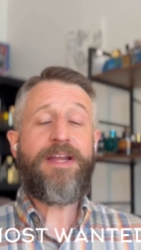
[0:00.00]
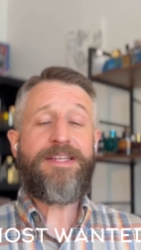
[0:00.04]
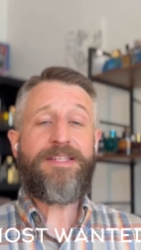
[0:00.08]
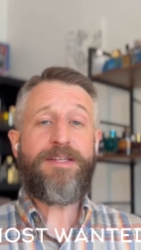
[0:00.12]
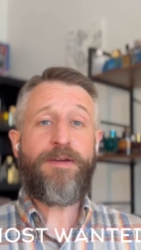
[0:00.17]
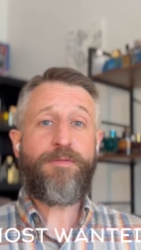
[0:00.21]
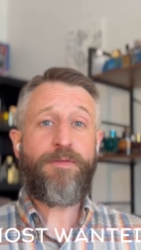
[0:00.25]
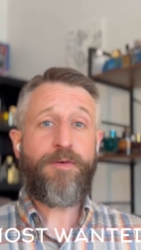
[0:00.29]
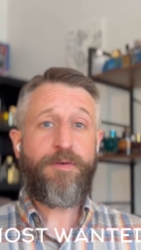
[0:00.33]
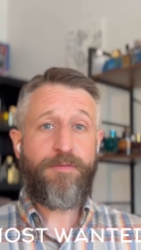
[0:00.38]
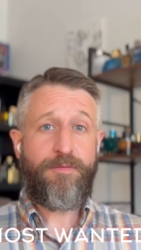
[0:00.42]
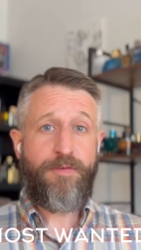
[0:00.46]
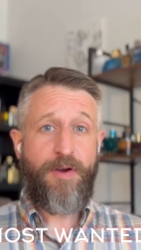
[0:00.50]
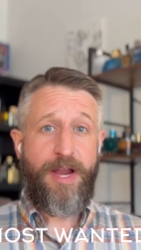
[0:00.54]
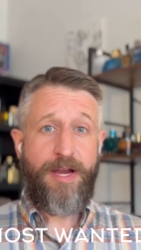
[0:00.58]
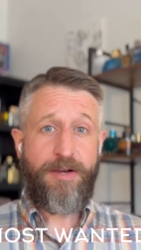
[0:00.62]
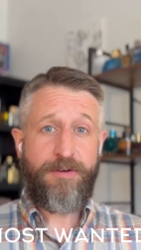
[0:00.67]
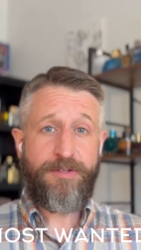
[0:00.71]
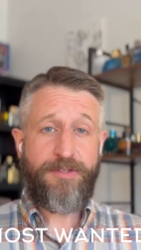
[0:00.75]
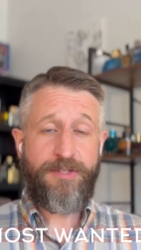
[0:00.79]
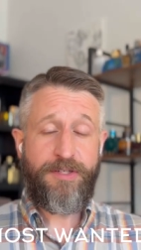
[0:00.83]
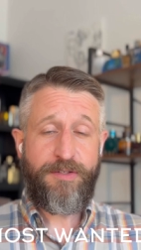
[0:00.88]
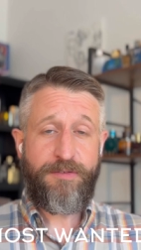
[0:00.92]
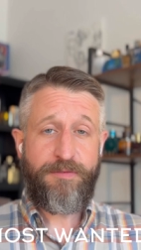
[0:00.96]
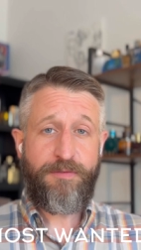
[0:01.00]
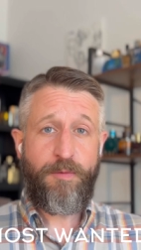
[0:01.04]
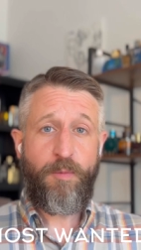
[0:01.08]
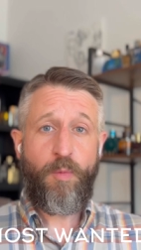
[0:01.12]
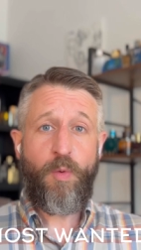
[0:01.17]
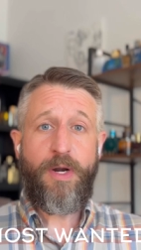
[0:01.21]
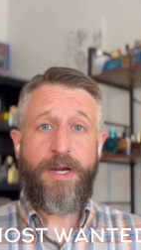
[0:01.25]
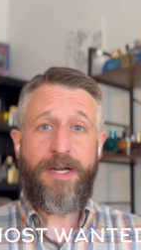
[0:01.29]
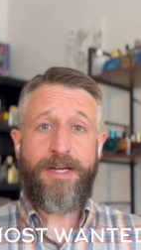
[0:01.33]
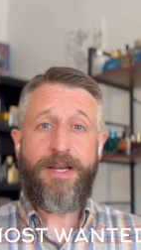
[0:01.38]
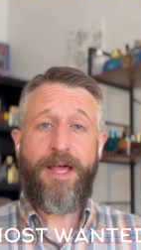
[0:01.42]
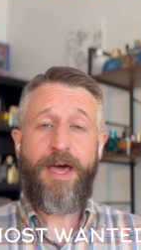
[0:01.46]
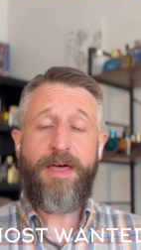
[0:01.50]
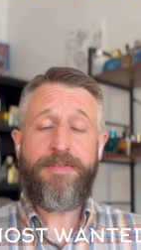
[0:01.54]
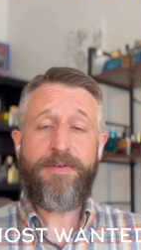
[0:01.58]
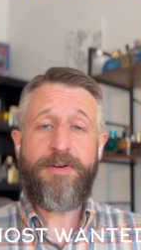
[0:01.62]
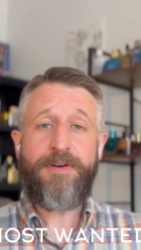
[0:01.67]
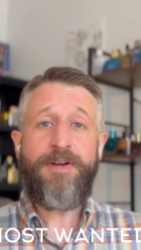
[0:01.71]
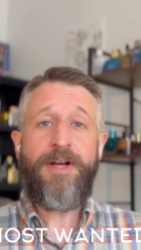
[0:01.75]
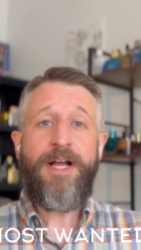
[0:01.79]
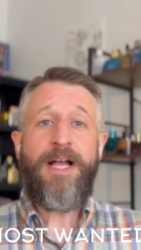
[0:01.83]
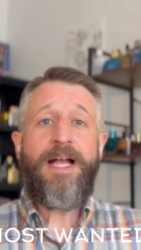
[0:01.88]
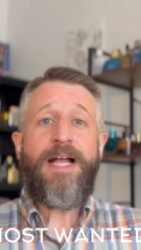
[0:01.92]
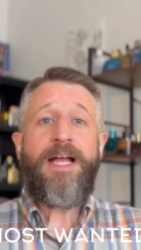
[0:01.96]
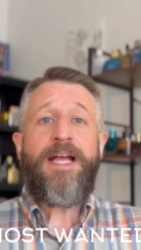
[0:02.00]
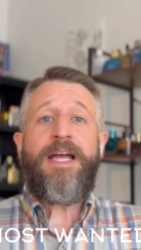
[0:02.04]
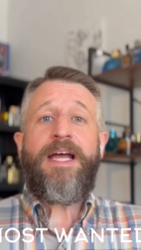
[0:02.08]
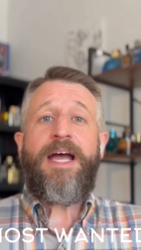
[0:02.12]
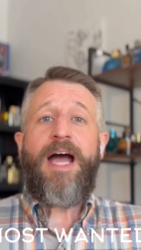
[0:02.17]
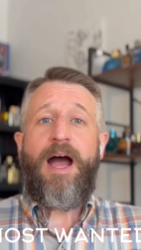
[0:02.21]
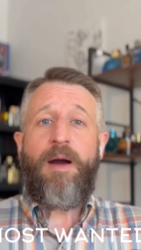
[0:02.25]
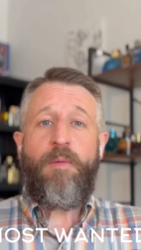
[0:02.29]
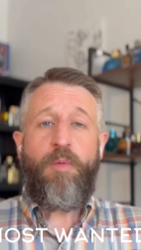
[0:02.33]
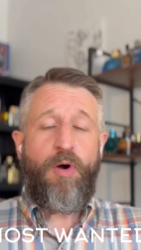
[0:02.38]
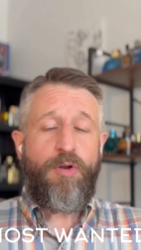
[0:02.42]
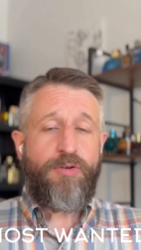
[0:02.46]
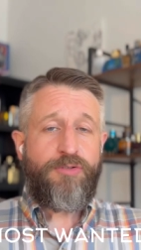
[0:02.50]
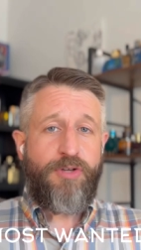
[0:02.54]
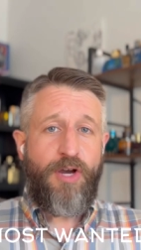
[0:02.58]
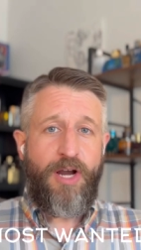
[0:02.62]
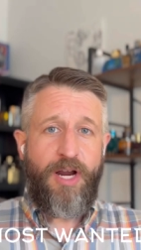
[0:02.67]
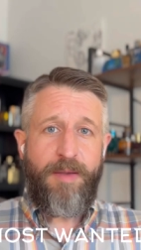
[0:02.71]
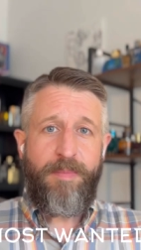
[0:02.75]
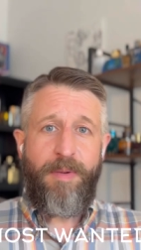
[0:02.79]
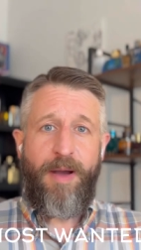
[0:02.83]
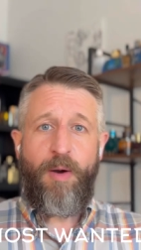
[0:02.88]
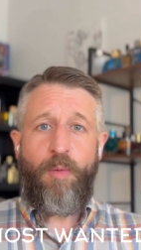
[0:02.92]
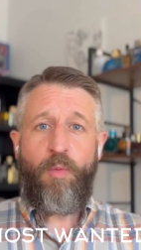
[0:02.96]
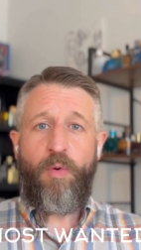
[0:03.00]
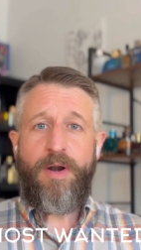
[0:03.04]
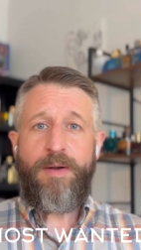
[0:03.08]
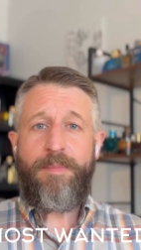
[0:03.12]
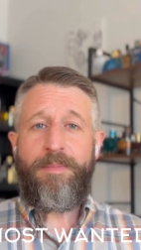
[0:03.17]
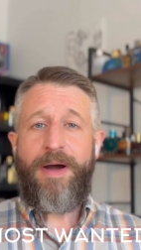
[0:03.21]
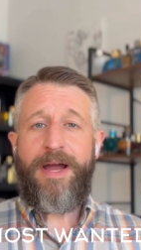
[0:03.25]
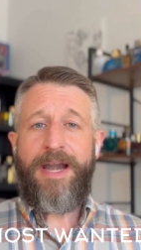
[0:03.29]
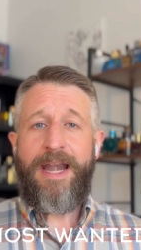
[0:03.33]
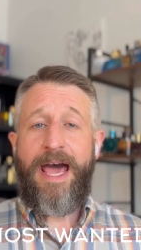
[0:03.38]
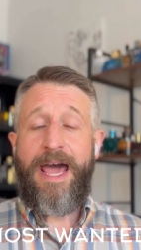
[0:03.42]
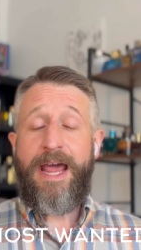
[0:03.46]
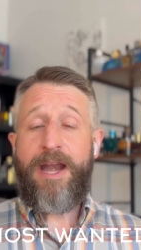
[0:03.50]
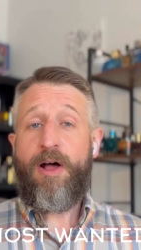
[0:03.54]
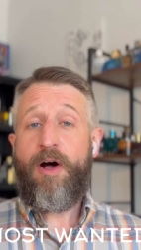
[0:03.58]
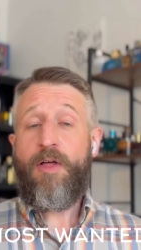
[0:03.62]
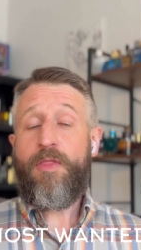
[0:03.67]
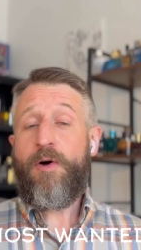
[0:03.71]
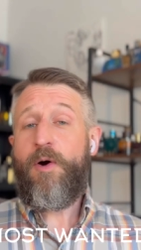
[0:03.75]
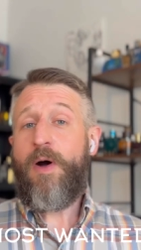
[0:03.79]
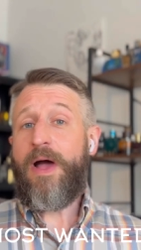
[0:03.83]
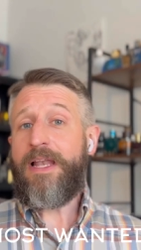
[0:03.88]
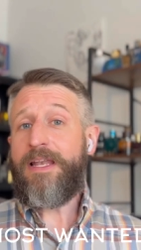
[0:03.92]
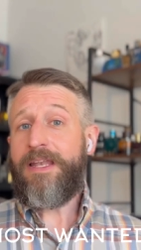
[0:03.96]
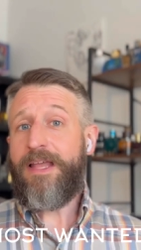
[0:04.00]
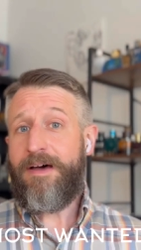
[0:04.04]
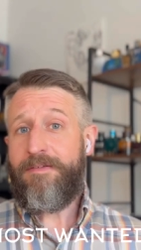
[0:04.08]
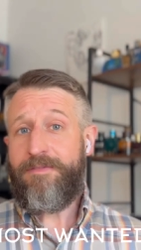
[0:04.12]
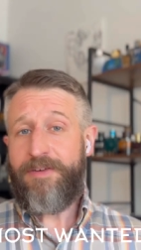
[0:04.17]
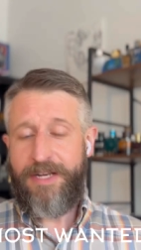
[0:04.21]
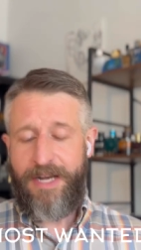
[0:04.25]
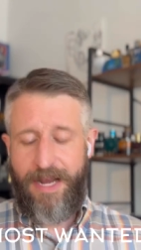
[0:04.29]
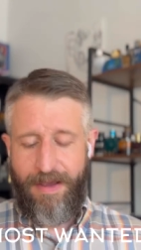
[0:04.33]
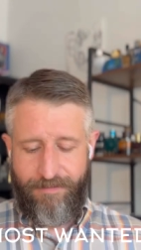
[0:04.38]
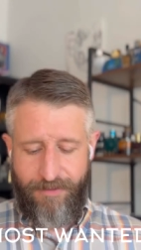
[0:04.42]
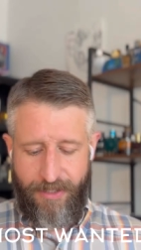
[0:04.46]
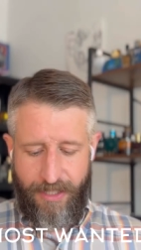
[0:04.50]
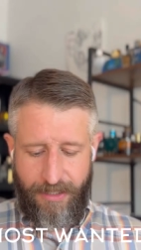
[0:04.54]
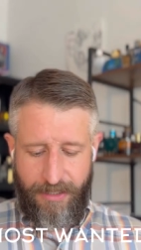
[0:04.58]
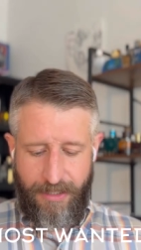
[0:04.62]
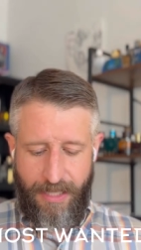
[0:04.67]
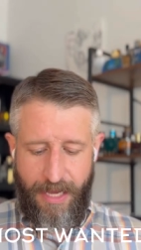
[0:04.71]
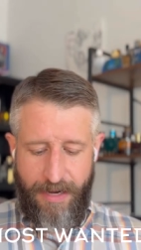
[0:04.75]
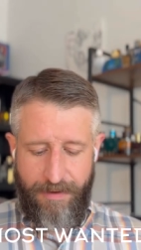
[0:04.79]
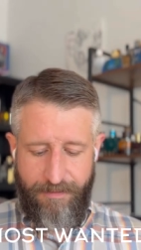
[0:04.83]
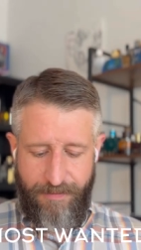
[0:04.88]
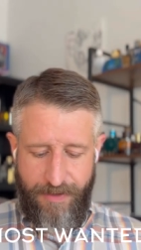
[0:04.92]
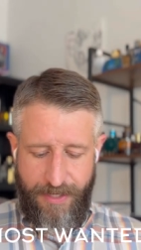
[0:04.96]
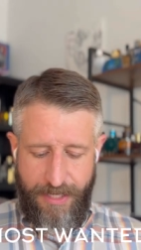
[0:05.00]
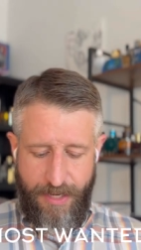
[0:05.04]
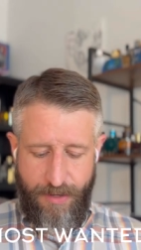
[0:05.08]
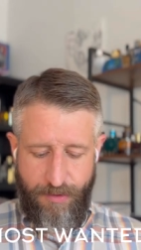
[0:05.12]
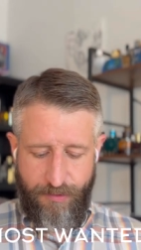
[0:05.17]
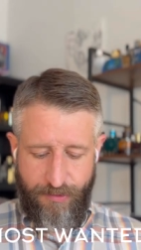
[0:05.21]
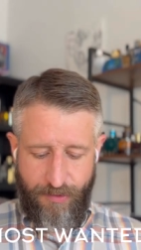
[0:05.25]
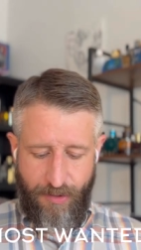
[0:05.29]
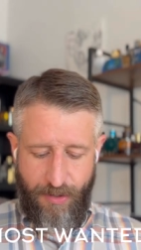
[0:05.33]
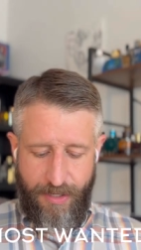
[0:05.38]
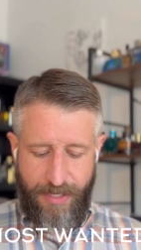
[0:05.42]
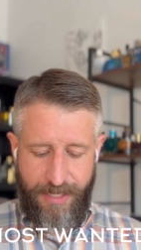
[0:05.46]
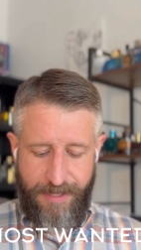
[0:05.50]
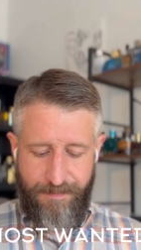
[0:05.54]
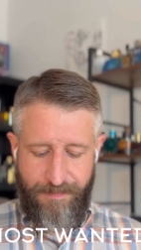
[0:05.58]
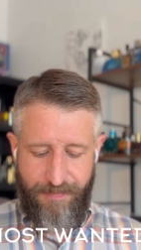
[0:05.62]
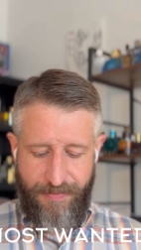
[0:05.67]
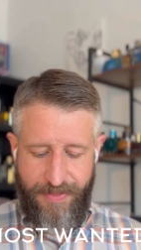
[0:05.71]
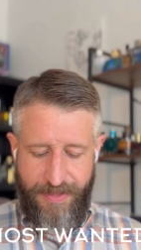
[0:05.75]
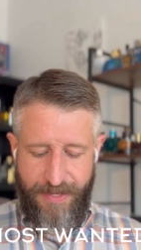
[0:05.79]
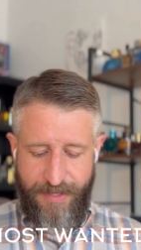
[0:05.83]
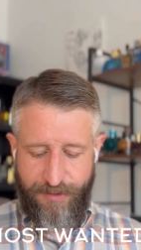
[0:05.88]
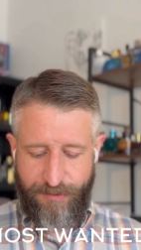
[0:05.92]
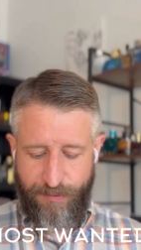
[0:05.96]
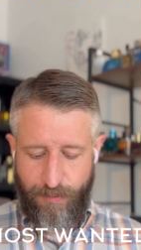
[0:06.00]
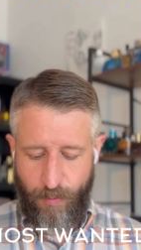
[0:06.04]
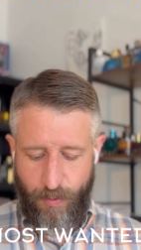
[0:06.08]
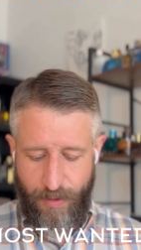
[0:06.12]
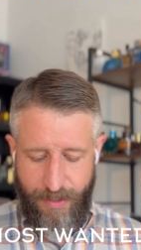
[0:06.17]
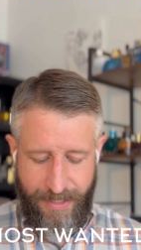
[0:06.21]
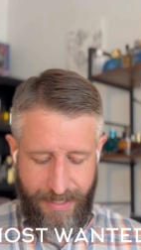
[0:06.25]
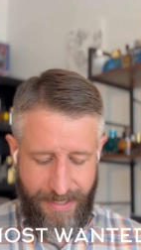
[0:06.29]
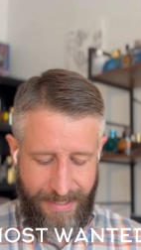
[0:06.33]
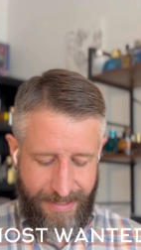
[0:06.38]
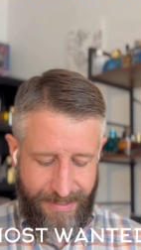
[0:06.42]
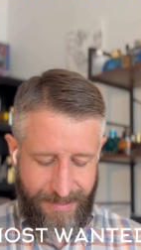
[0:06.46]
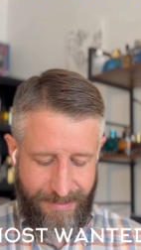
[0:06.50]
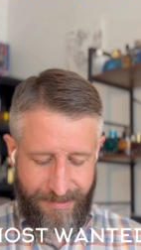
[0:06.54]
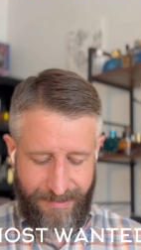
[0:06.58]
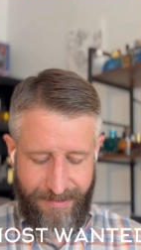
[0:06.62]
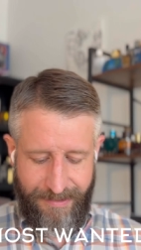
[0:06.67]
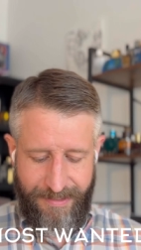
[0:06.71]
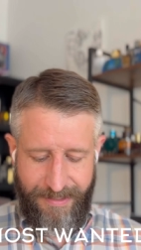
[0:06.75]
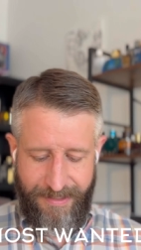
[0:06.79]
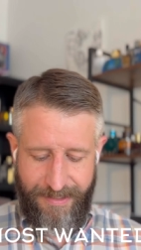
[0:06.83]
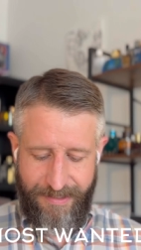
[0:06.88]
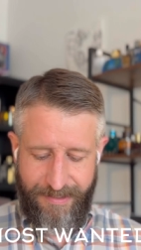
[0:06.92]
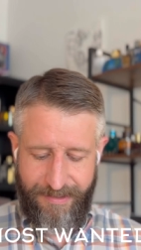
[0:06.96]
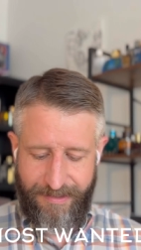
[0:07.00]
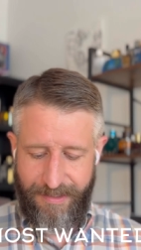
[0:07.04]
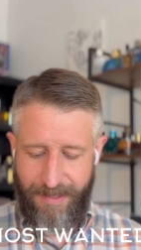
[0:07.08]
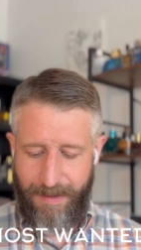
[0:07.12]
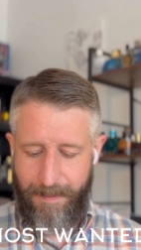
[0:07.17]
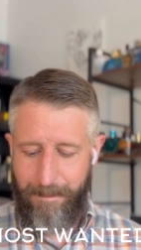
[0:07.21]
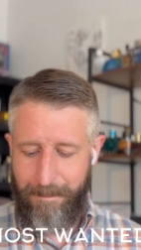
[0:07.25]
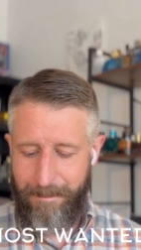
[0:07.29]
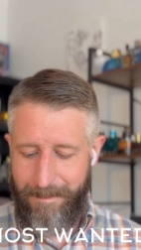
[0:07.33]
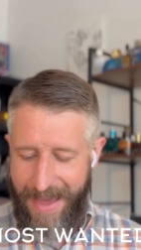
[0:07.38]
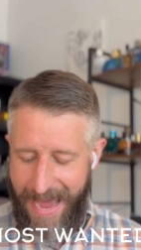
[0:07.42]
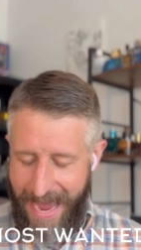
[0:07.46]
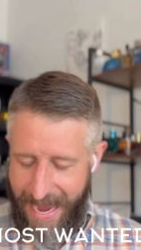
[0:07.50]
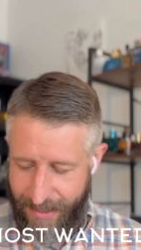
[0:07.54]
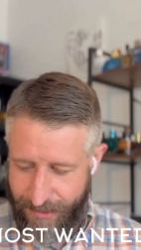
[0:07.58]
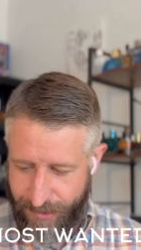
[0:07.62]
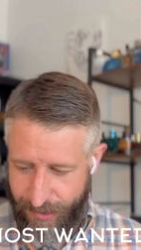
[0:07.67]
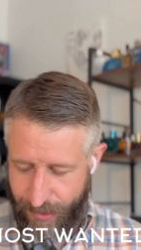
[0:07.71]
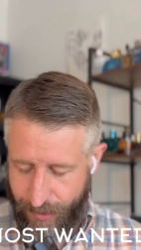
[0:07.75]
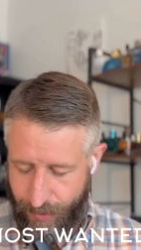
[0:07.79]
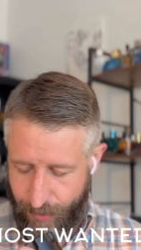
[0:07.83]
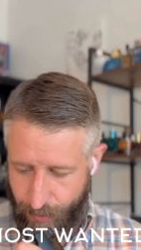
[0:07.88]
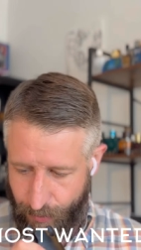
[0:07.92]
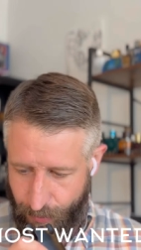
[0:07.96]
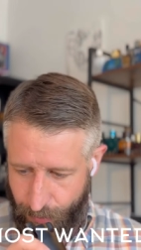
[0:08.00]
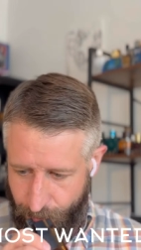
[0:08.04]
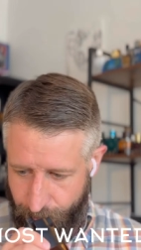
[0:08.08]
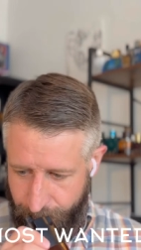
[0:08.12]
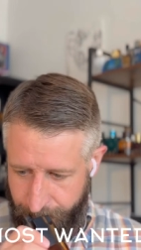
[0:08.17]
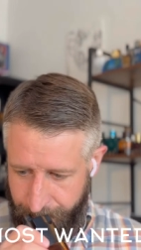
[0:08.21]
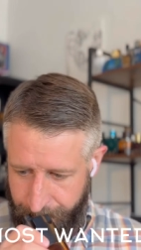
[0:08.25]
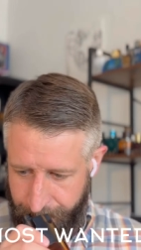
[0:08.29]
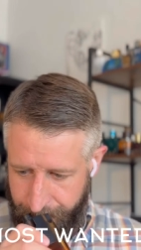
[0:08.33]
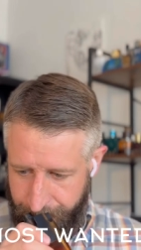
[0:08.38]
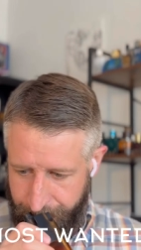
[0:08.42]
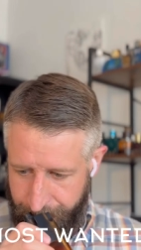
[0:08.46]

different fragrances from one another. I won't talk about Wanted by Night, although I love it and I've done a lot of videos on it. This one is this magical